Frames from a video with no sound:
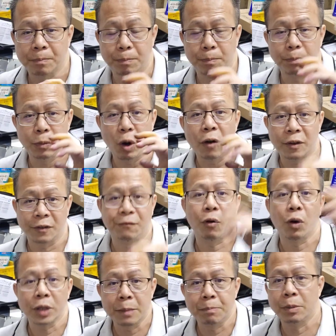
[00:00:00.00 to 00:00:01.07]
the
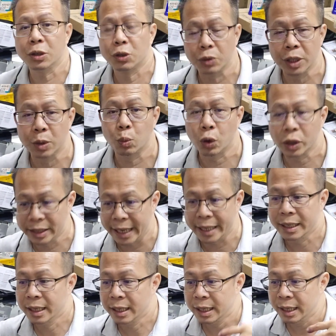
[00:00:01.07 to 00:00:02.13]
40 Purge unit won't get
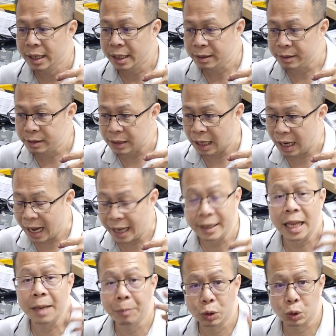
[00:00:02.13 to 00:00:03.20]

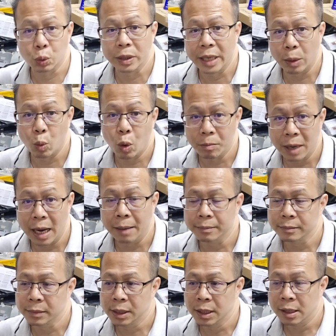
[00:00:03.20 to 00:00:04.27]
unable to get warm up.
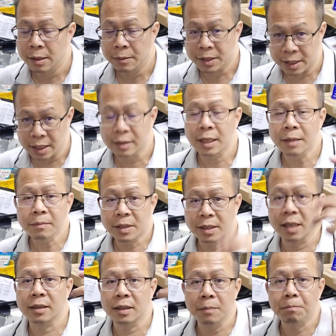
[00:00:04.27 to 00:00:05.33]
Certain
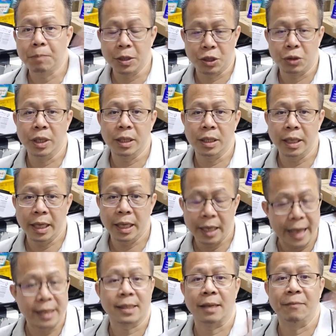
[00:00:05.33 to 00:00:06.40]
Purge unit, it
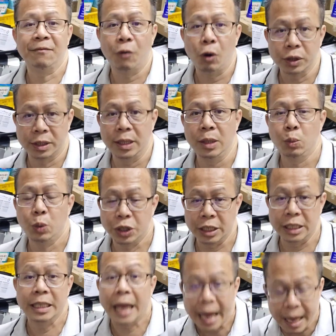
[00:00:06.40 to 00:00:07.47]
has some 40 which
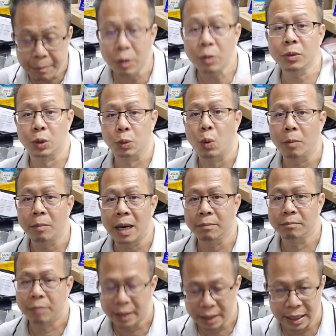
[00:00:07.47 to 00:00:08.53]
is able to warm
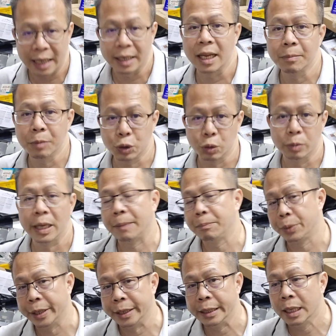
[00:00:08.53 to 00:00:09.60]
up, but it unable to
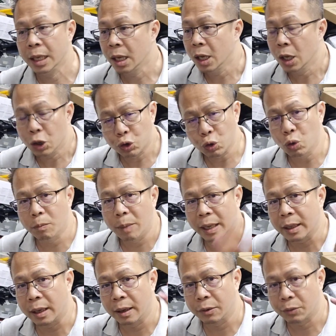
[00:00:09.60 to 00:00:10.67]
get print. So,
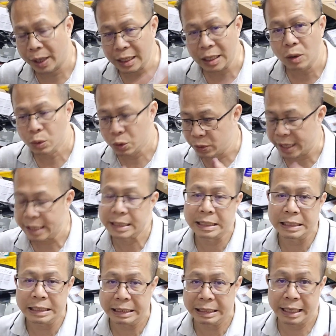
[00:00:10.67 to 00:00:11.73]
but right now you can
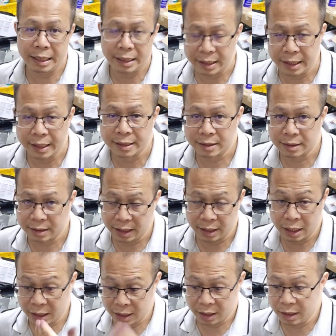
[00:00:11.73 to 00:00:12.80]
see it is
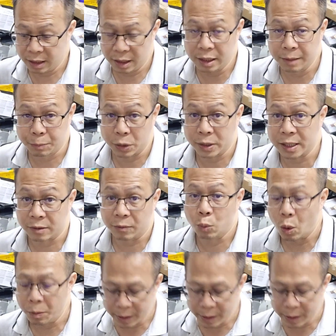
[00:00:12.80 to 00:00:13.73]
in the process of